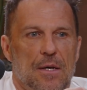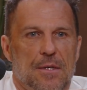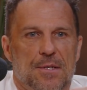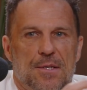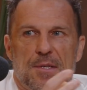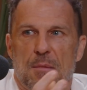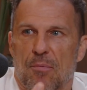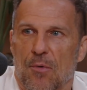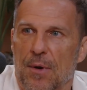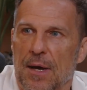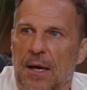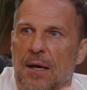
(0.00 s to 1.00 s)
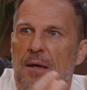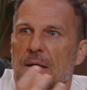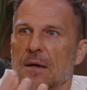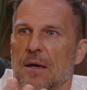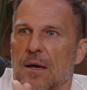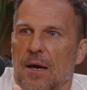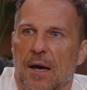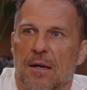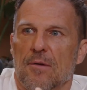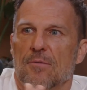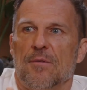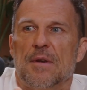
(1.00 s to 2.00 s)
simpering, kind
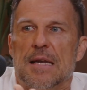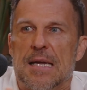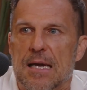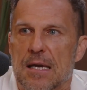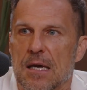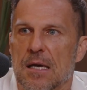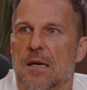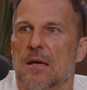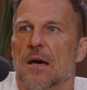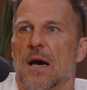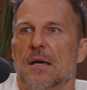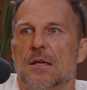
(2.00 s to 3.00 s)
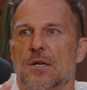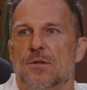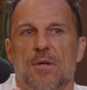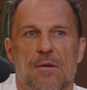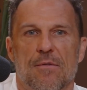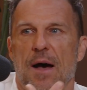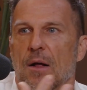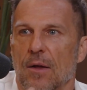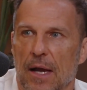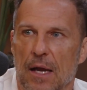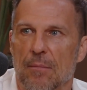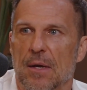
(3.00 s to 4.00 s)
of needy, I need you to
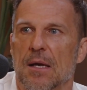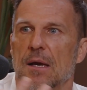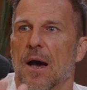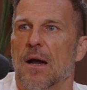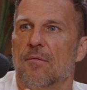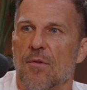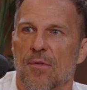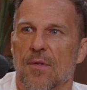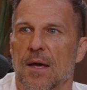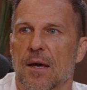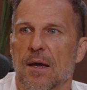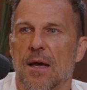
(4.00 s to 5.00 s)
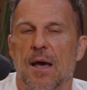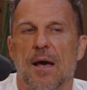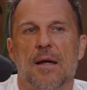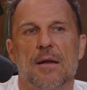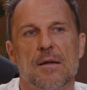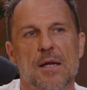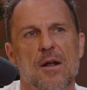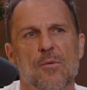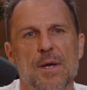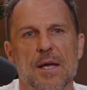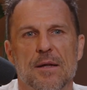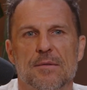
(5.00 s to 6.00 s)
validate me kind of a thing. And,
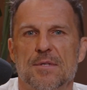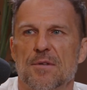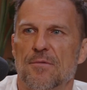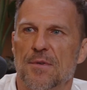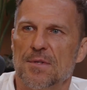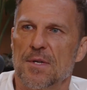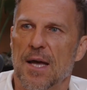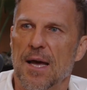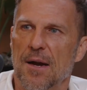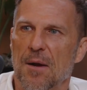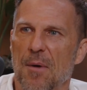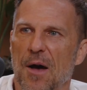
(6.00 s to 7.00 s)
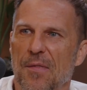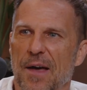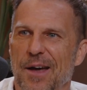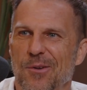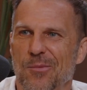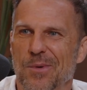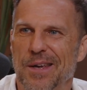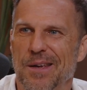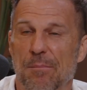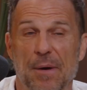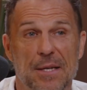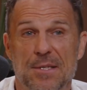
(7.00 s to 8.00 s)
we get sophisticated about that,
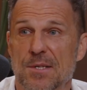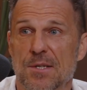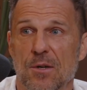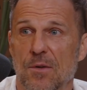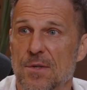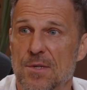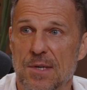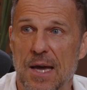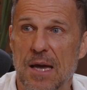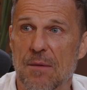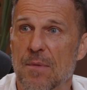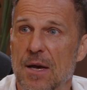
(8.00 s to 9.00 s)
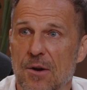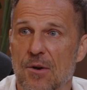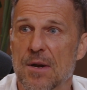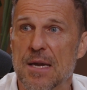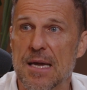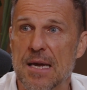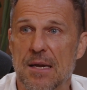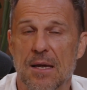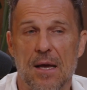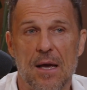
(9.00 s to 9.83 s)
but it's still the same inner need.